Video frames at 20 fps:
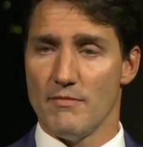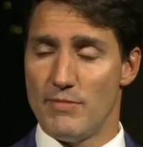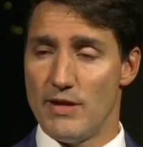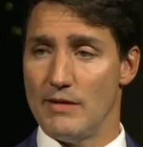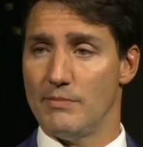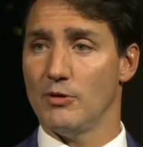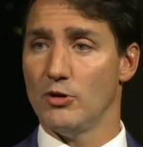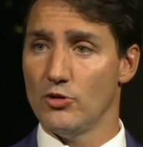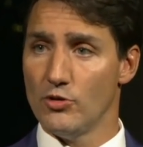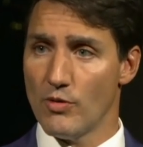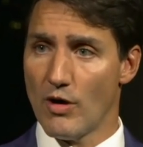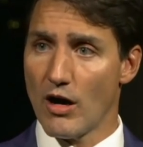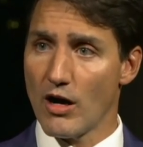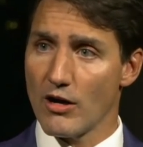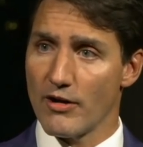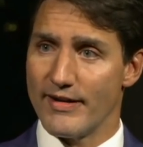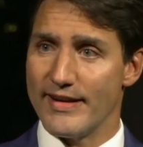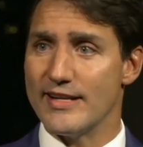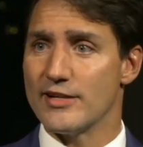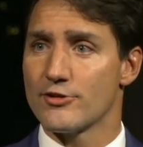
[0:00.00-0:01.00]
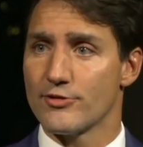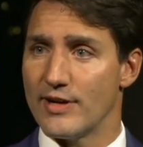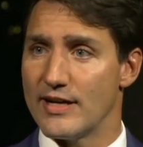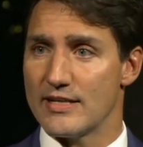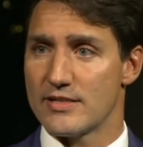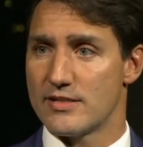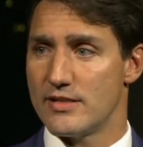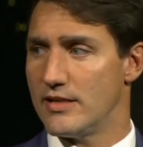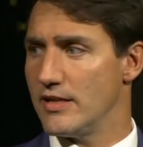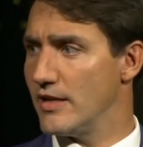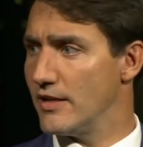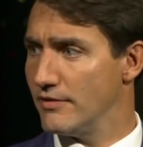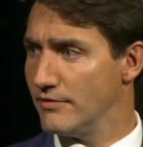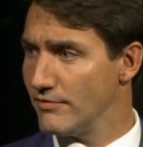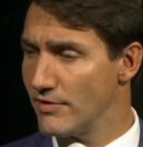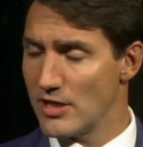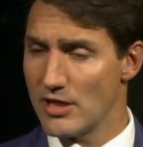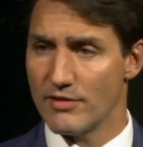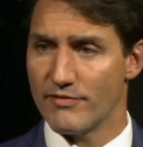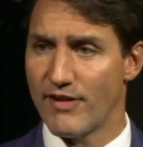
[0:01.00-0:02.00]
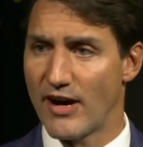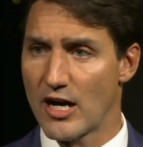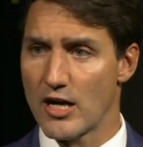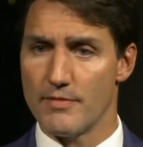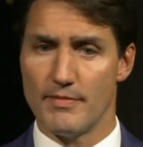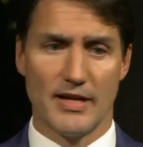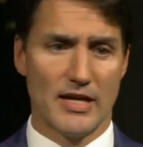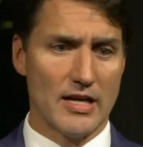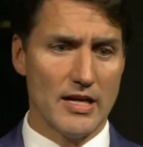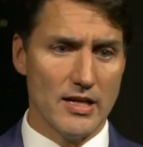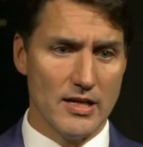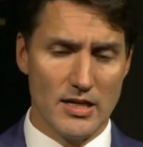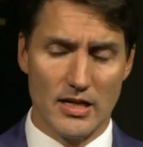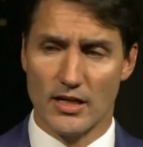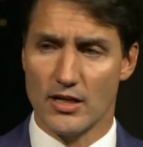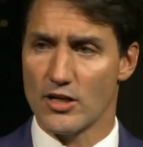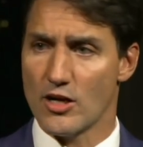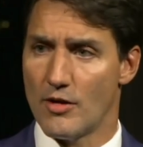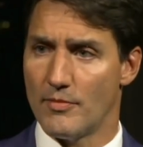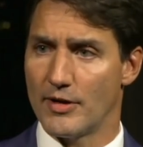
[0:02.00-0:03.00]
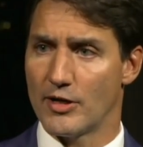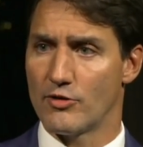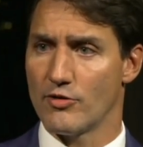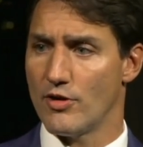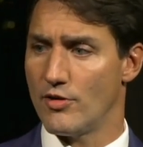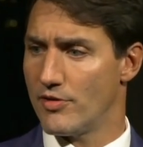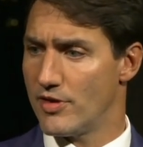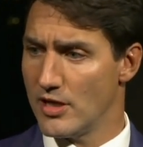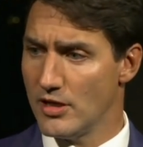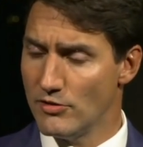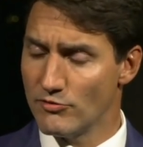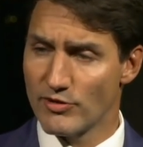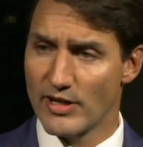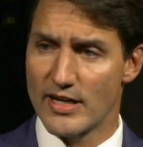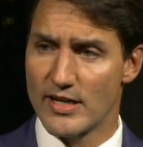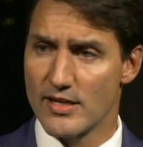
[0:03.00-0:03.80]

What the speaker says: people who are interested in the environment, in economic growth, in